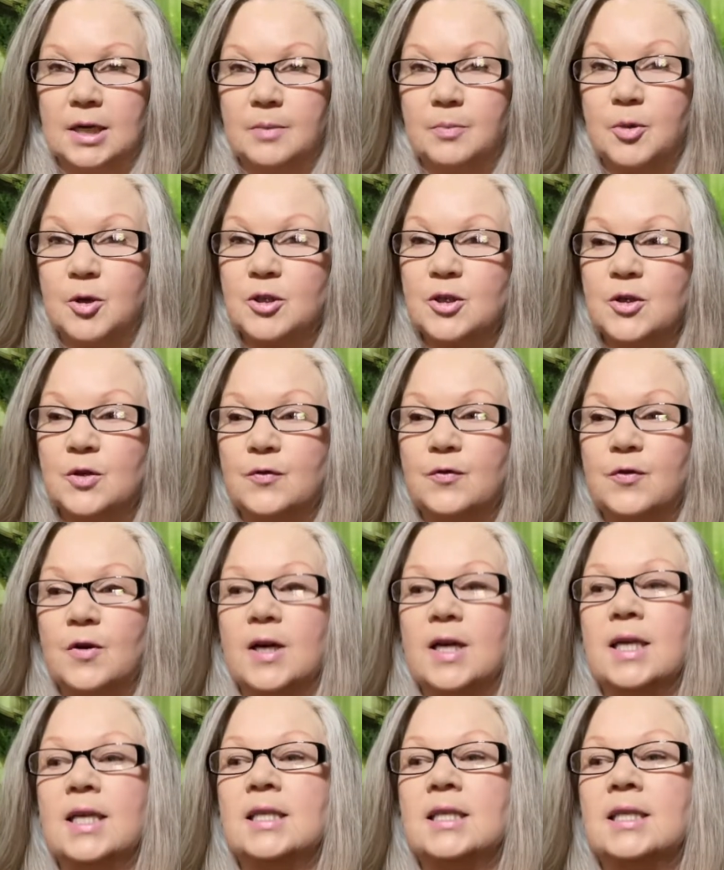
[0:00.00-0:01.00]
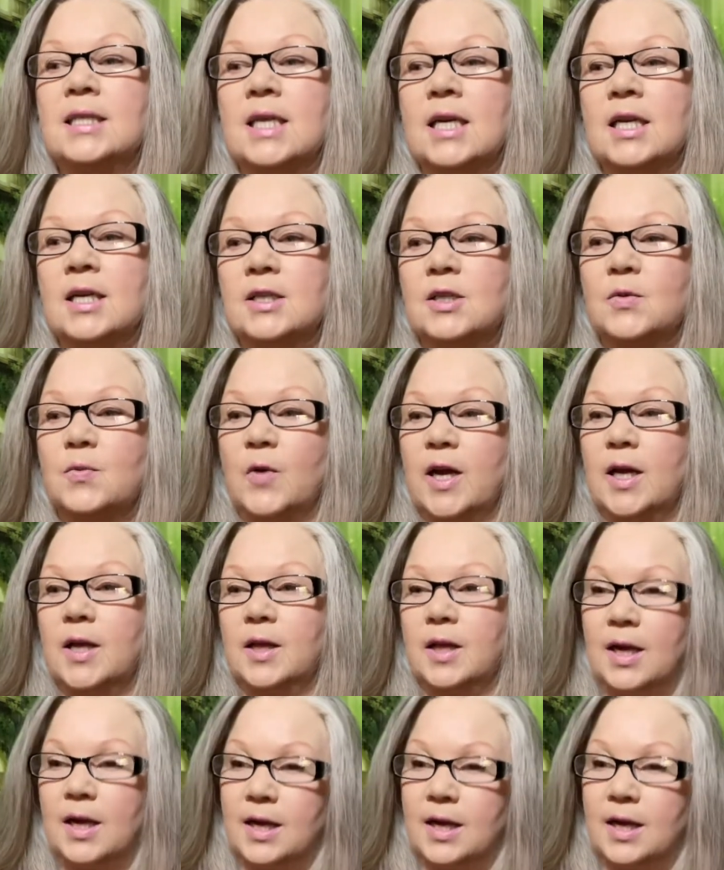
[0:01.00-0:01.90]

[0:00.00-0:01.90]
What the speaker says: personal friends as well